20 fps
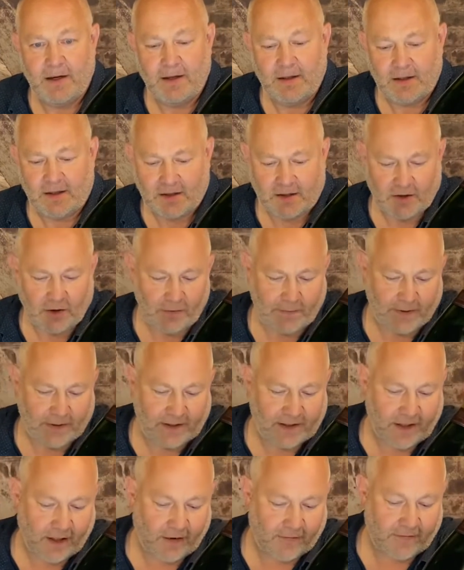Super
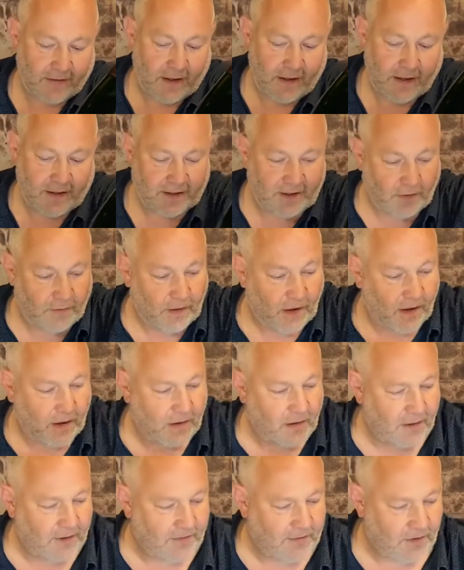stuff. So
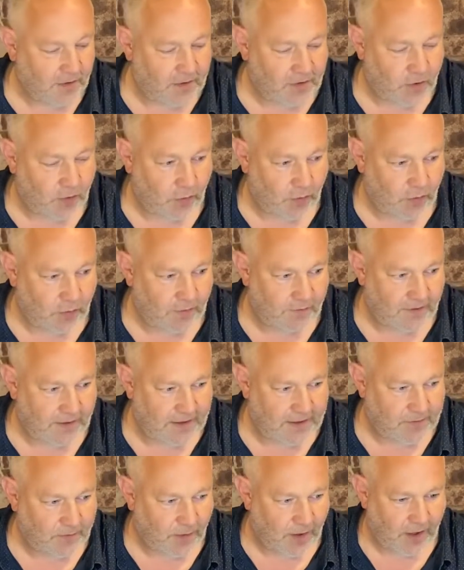I got all of
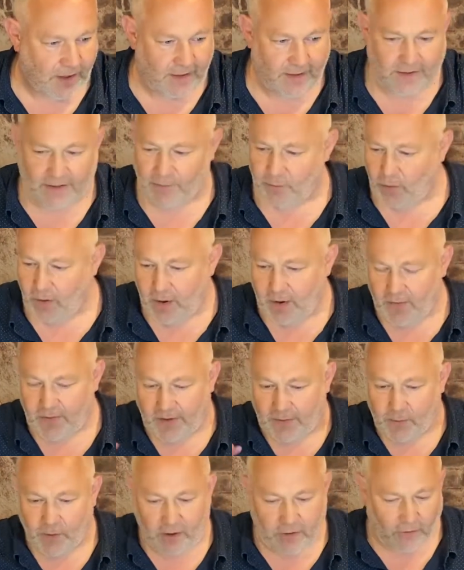these wines.
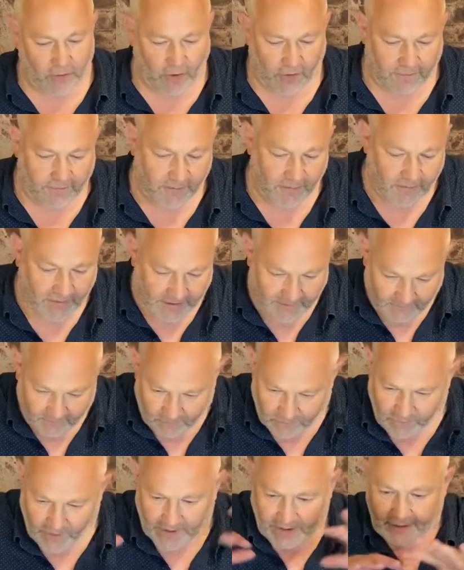They weren't on offer. They're
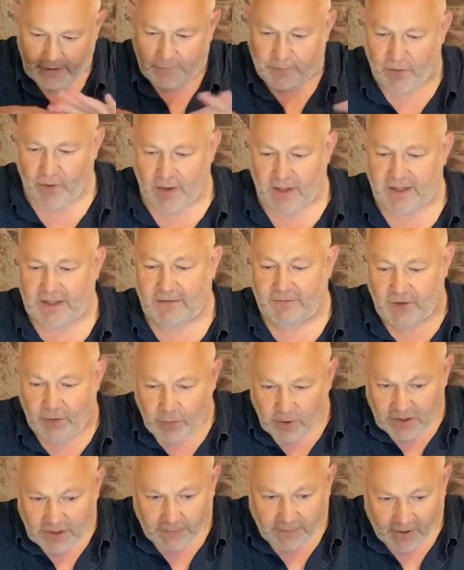regular price if you
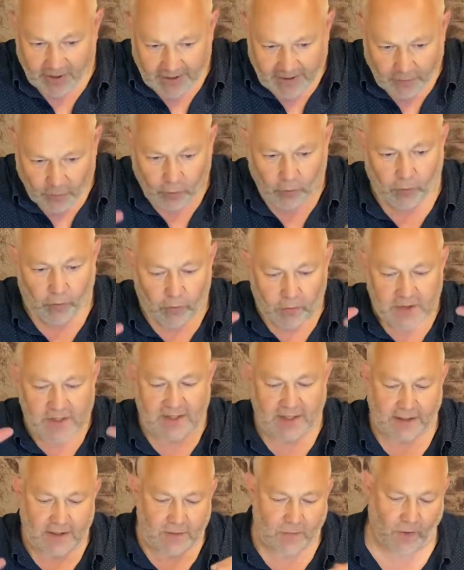were to buy all
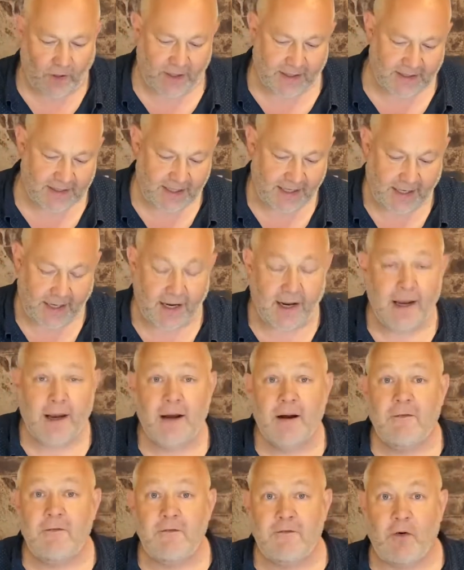6 wines here,
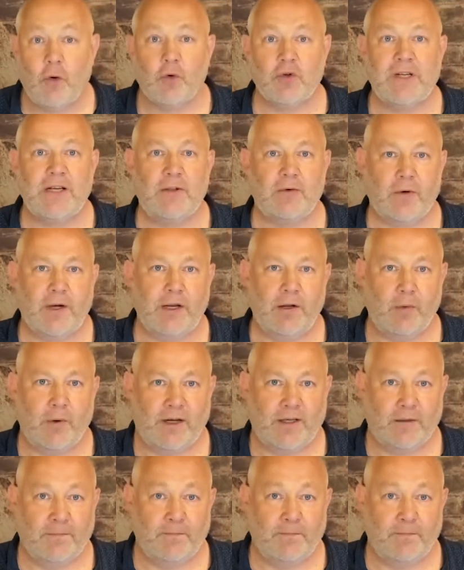£43.